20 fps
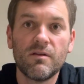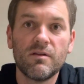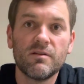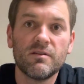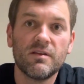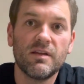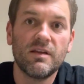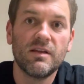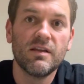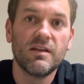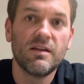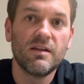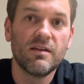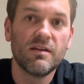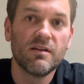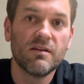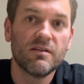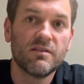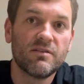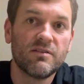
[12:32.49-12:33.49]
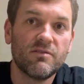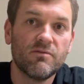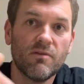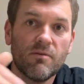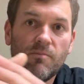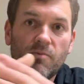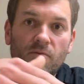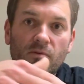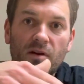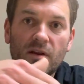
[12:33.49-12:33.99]
to getting us to a
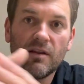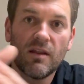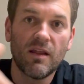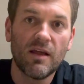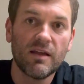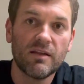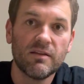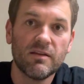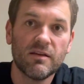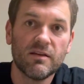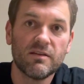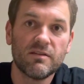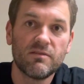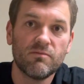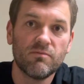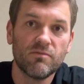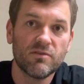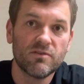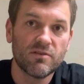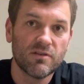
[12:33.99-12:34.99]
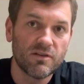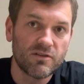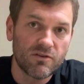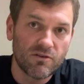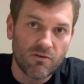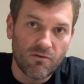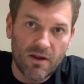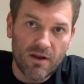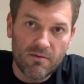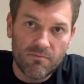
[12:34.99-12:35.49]
point like this with such a
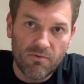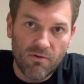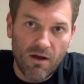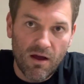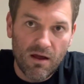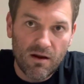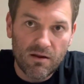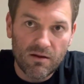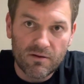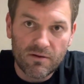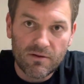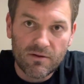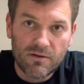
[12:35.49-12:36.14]
great product.